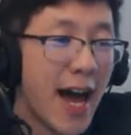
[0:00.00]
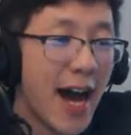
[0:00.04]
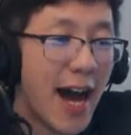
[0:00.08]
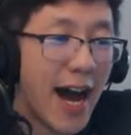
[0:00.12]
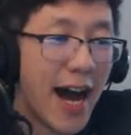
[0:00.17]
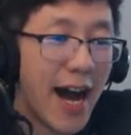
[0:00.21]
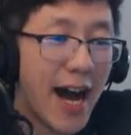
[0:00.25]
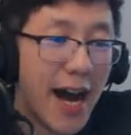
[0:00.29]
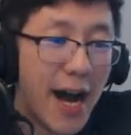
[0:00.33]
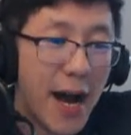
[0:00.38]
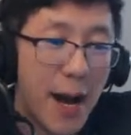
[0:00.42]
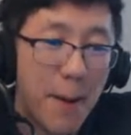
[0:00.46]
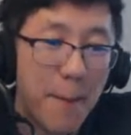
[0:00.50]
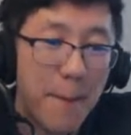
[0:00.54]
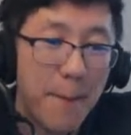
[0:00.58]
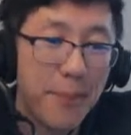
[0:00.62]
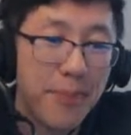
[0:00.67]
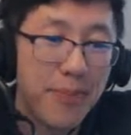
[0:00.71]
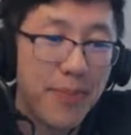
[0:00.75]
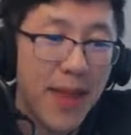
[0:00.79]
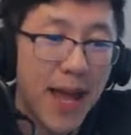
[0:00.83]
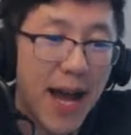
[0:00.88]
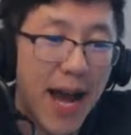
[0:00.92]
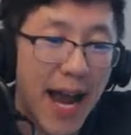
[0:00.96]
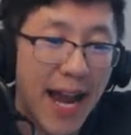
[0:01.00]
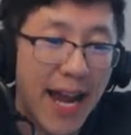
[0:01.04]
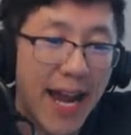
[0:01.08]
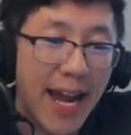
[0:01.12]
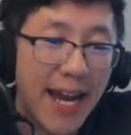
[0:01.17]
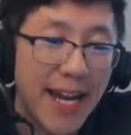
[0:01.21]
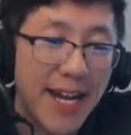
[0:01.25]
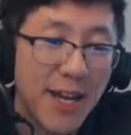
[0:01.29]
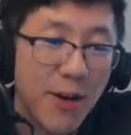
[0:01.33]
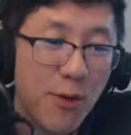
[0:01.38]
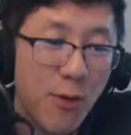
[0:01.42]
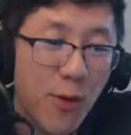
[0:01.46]
I
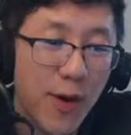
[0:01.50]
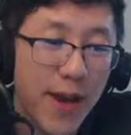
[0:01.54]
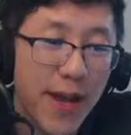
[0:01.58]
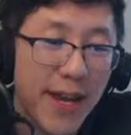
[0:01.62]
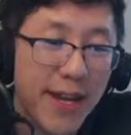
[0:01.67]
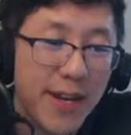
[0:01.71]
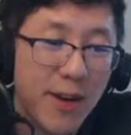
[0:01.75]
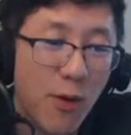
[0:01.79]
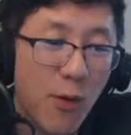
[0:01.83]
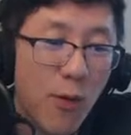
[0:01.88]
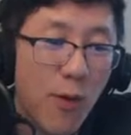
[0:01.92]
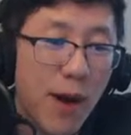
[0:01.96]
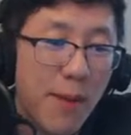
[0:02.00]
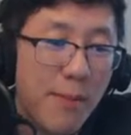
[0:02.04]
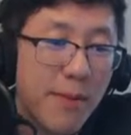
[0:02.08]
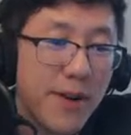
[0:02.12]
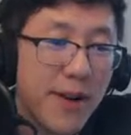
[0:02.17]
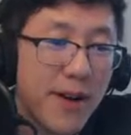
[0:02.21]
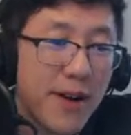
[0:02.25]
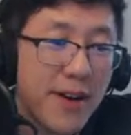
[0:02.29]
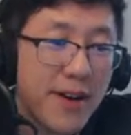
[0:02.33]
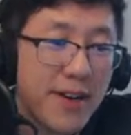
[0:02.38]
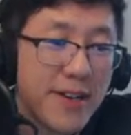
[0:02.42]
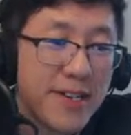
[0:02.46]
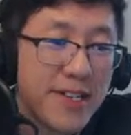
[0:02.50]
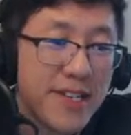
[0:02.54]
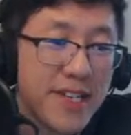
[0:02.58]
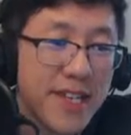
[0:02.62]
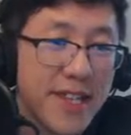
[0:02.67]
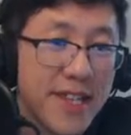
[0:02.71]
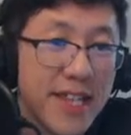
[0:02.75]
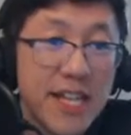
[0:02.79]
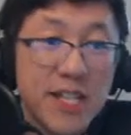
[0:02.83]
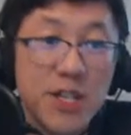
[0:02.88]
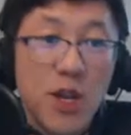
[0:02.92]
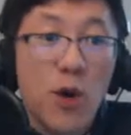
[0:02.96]
hate it when webinars,
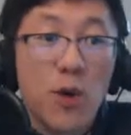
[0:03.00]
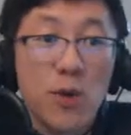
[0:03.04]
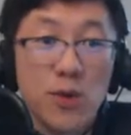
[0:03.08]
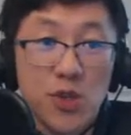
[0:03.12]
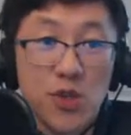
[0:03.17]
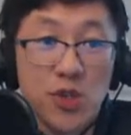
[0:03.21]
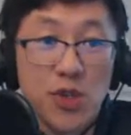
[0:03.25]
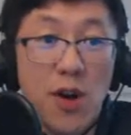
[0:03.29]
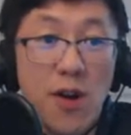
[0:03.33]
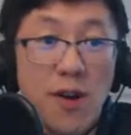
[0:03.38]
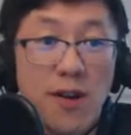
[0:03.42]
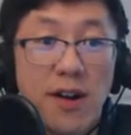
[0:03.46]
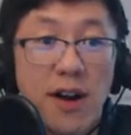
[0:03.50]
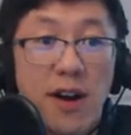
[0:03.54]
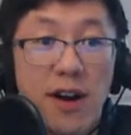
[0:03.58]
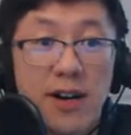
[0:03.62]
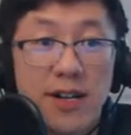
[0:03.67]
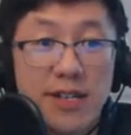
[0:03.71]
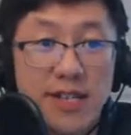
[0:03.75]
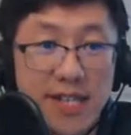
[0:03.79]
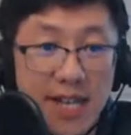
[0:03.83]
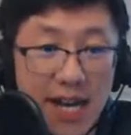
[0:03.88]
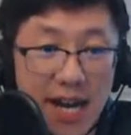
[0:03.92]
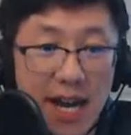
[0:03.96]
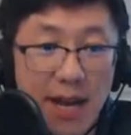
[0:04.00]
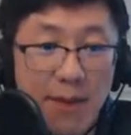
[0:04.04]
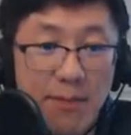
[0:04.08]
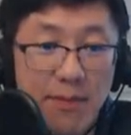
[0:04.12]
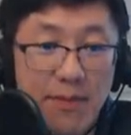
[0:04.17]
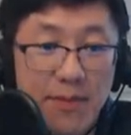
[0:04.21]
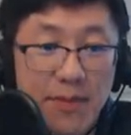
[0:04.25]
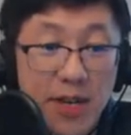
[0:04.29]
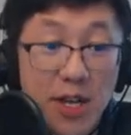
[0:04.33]
they don't start on time.